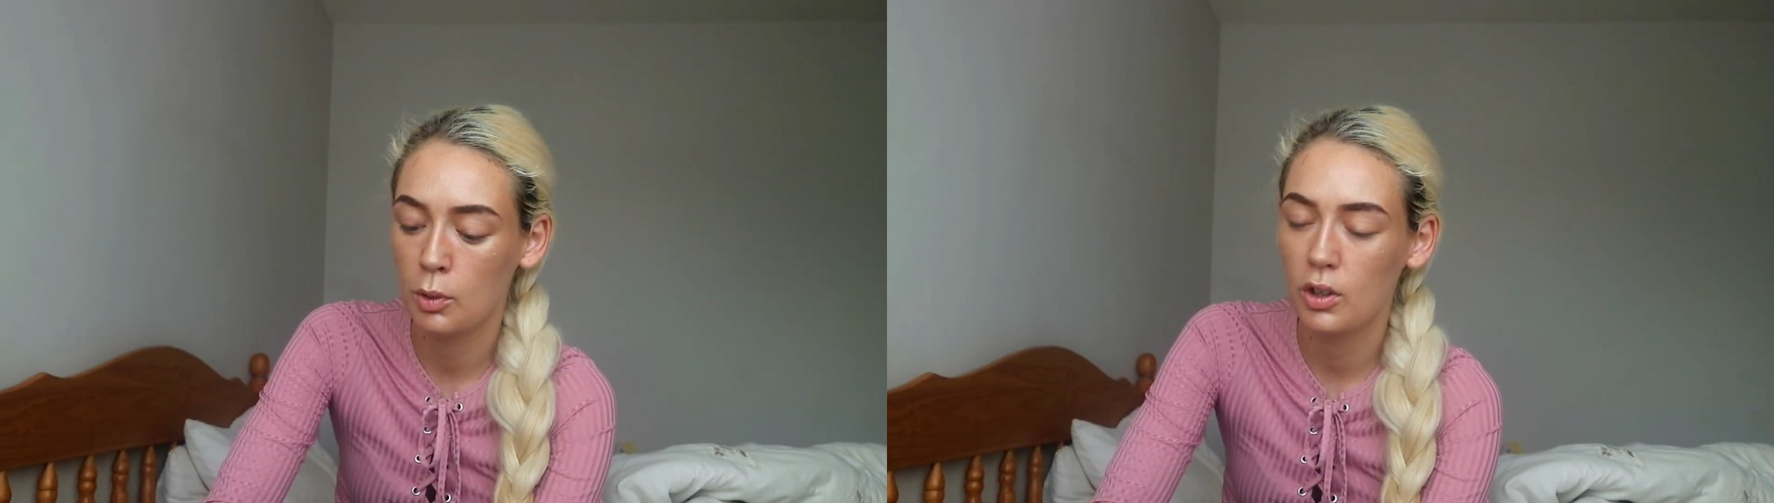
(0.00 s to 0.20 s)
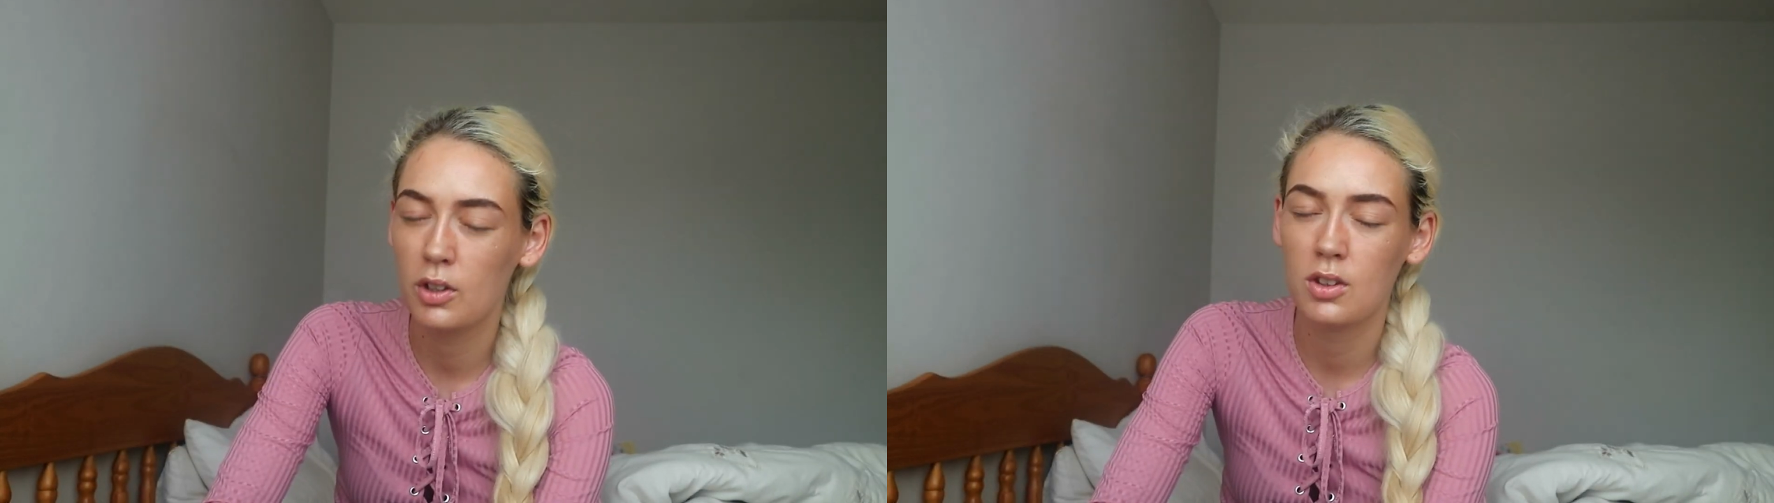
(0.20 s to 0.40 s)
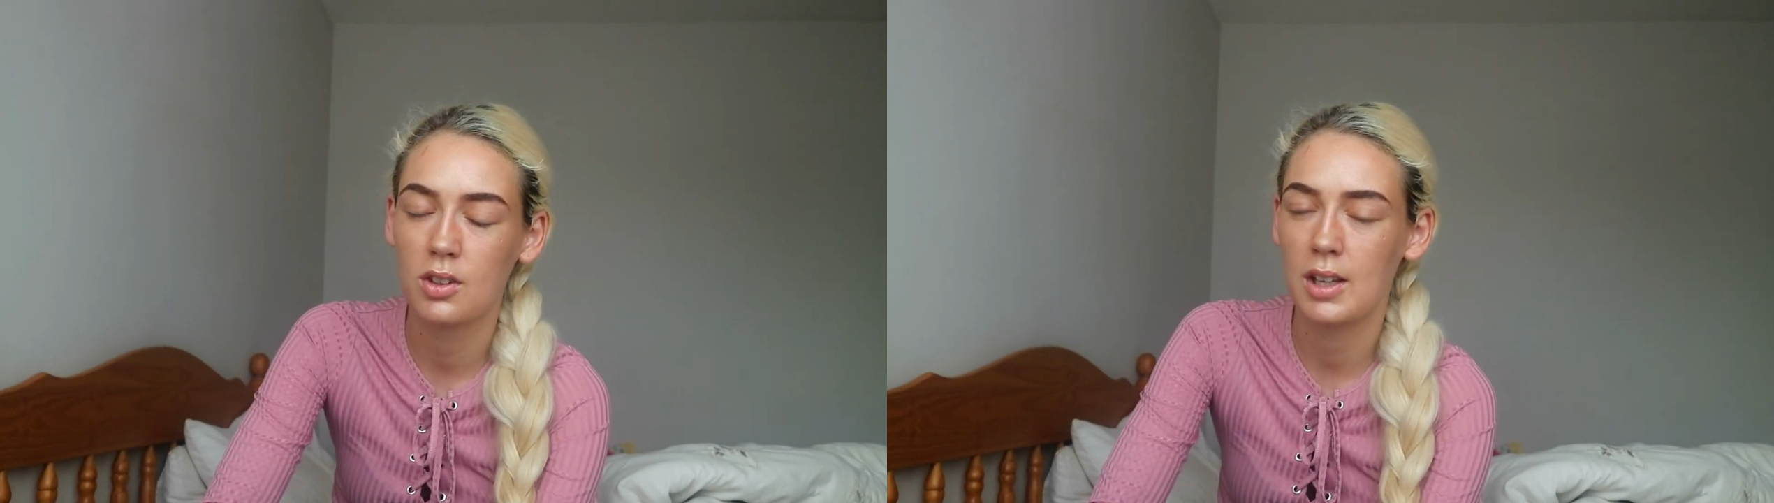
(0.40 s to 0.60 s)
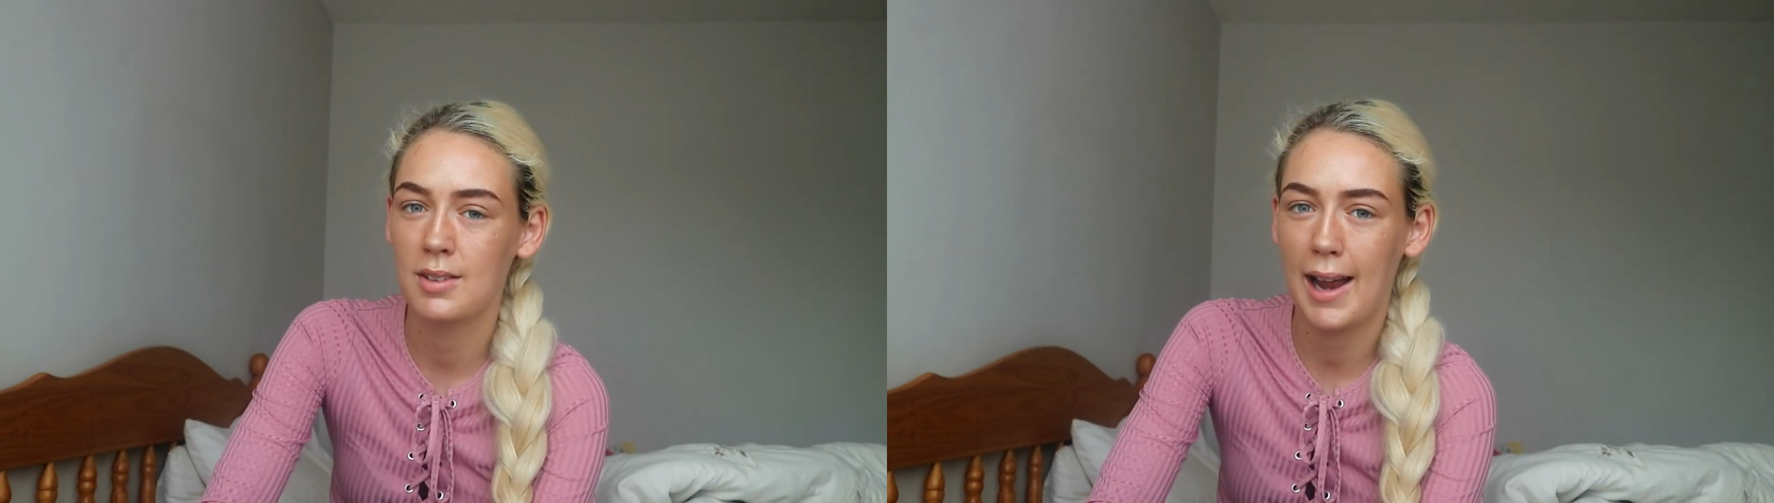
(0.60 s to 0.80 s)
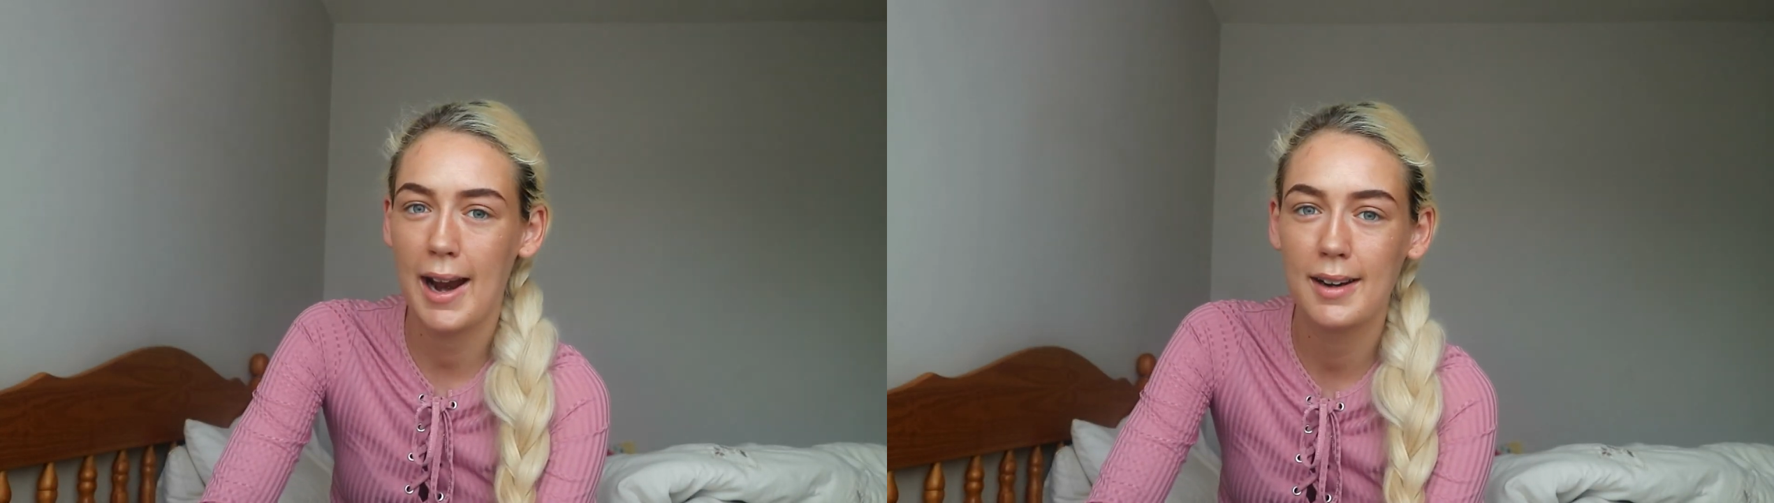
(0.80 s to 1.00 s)
but
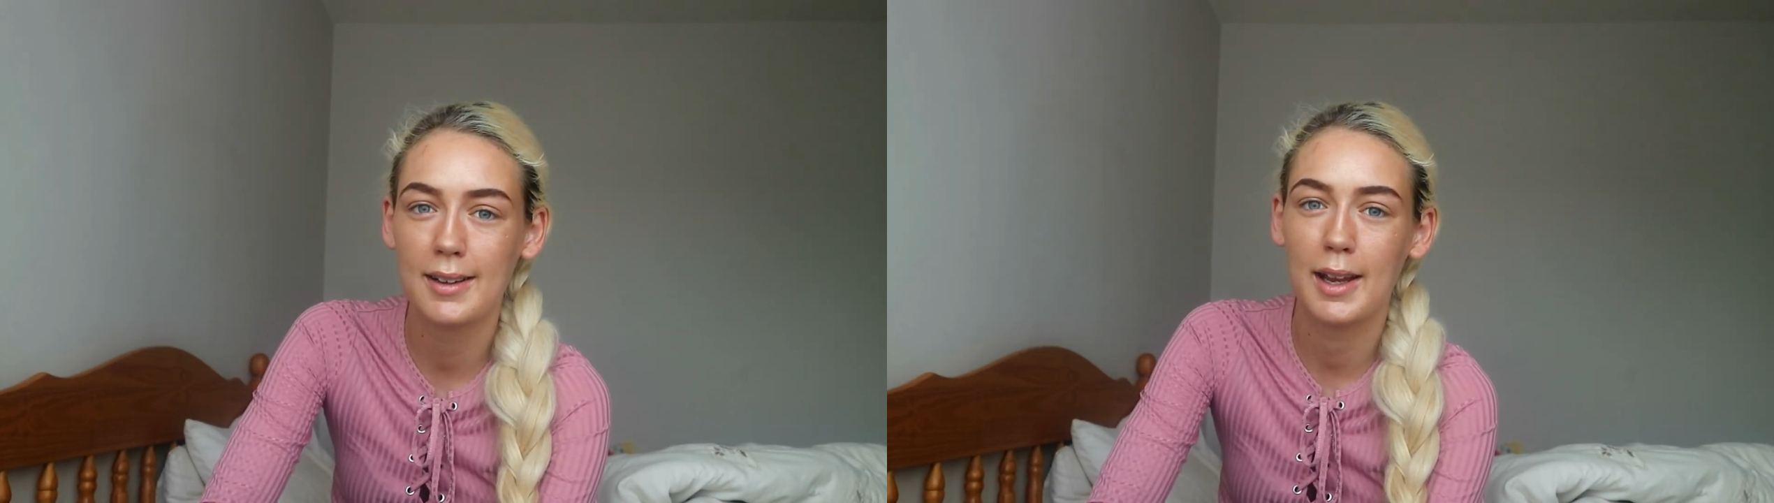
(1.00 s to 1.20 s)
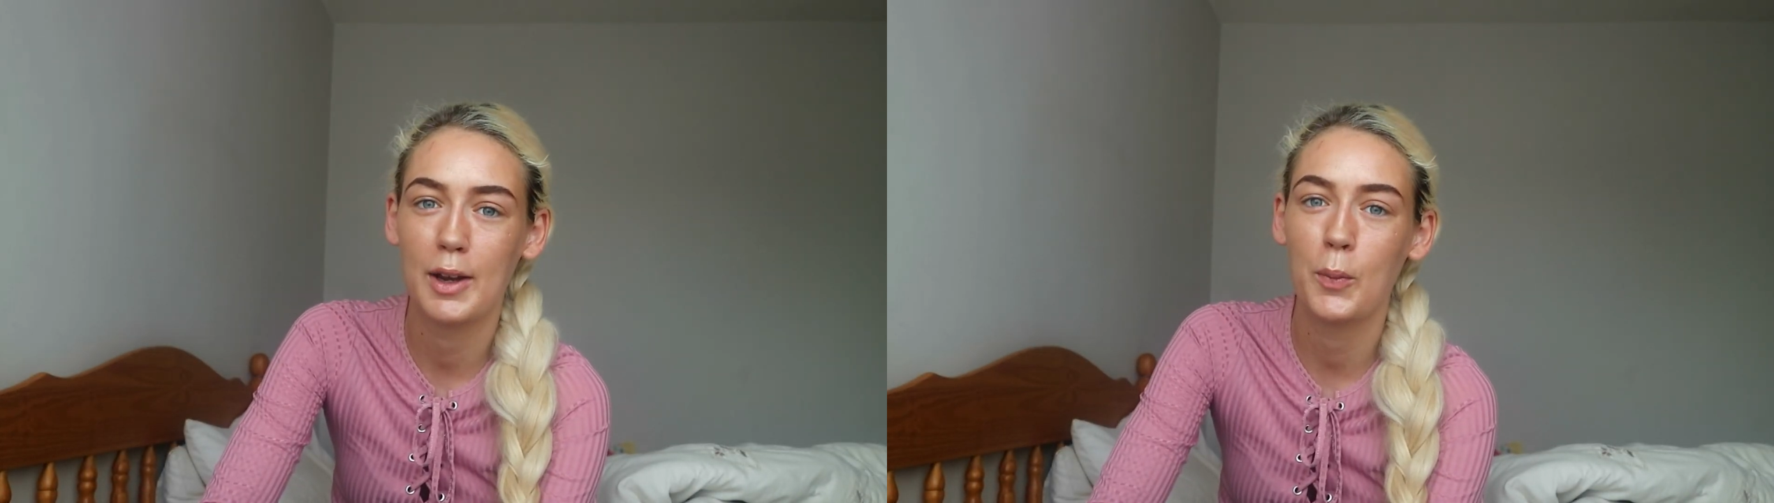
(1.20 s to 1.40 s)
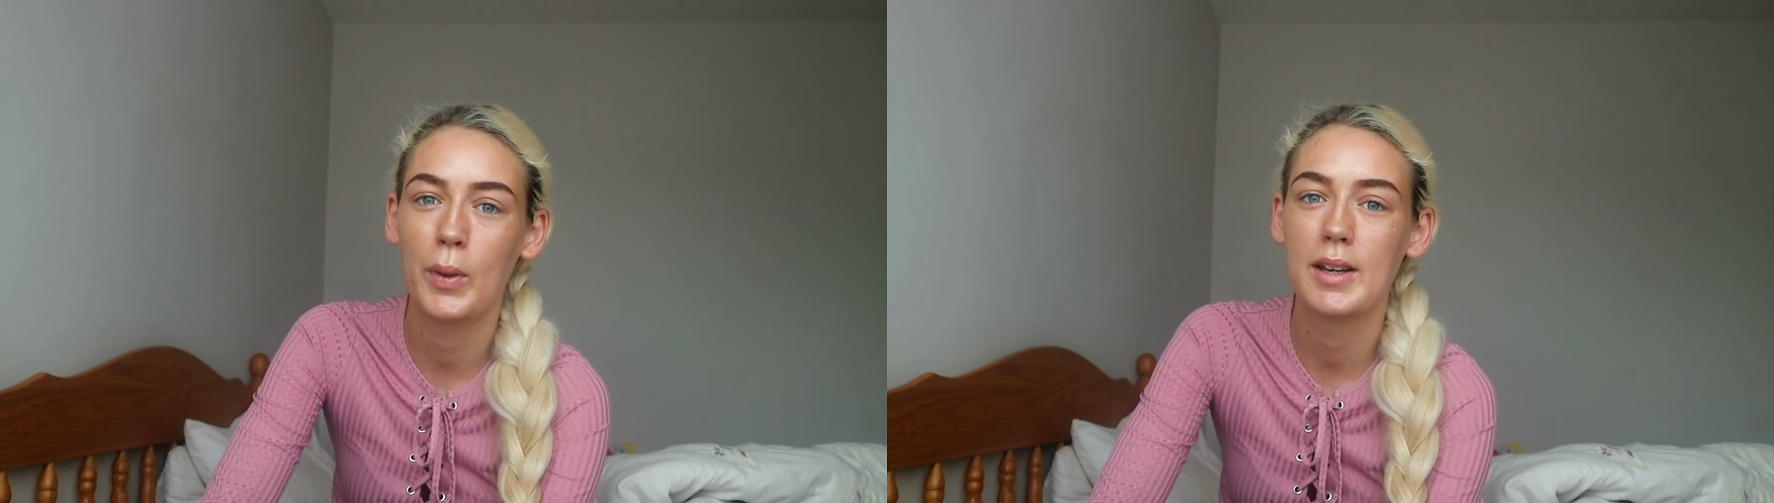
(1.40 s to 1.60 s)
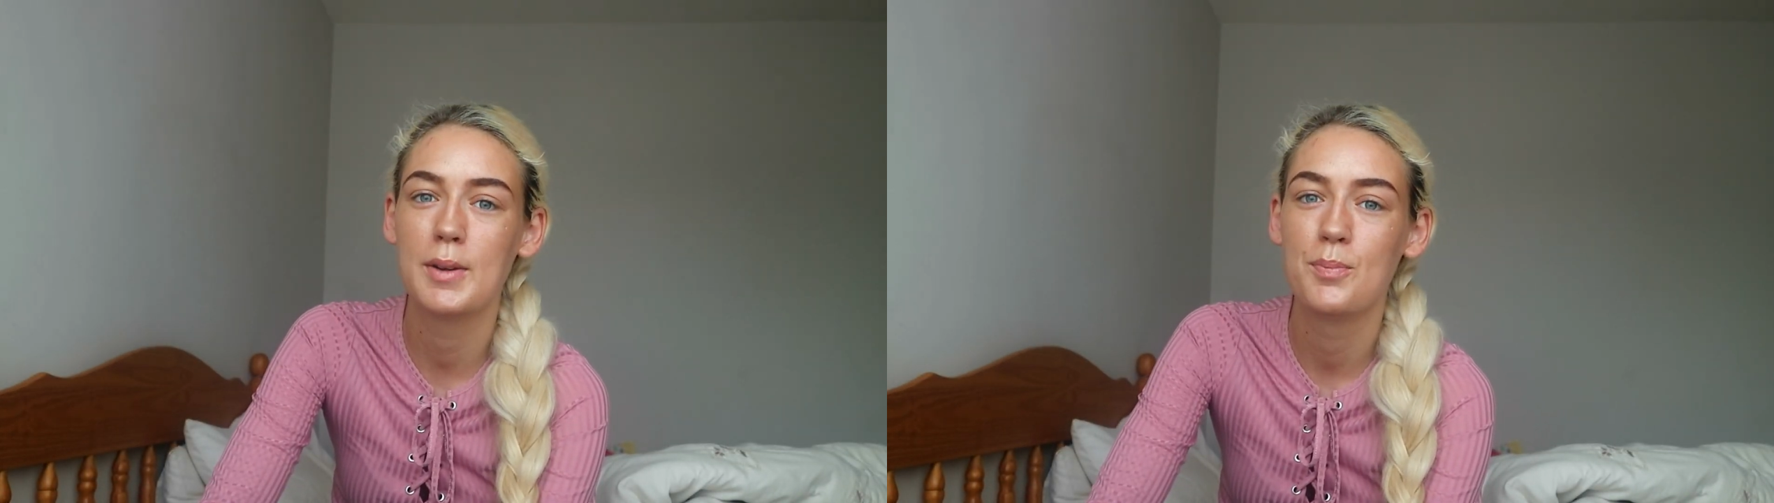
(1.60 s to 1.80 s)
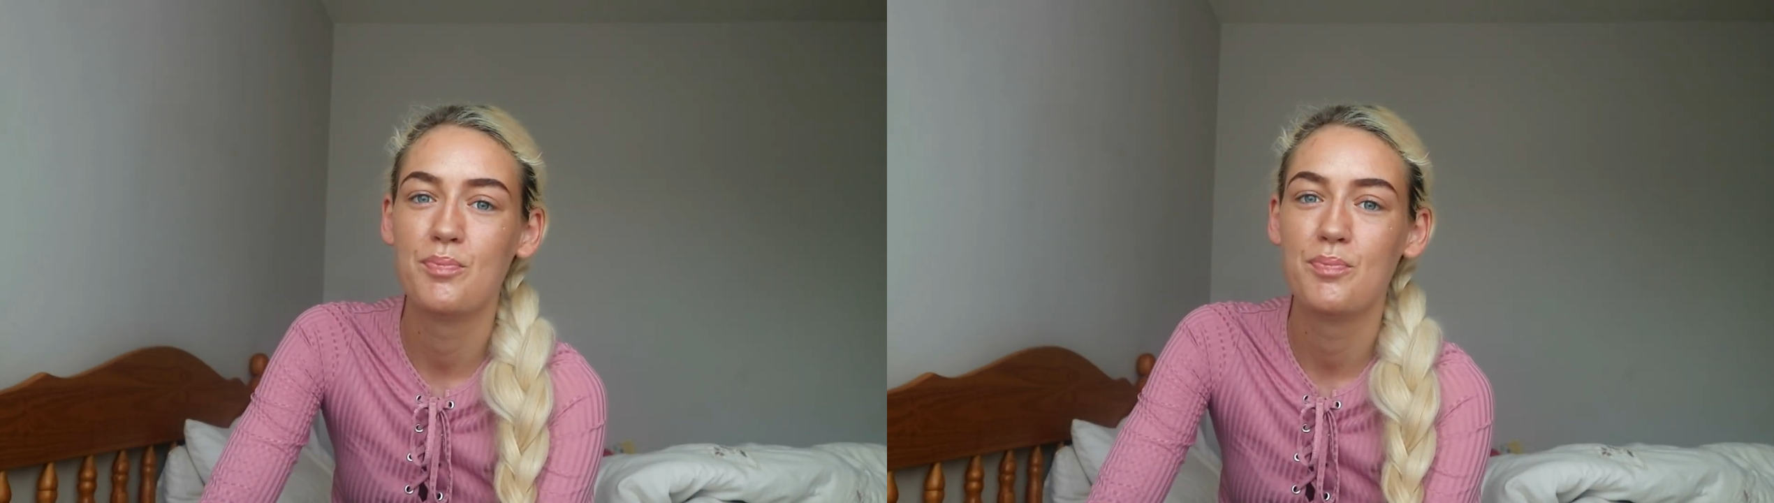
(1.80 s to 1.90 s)
it's hard, like, when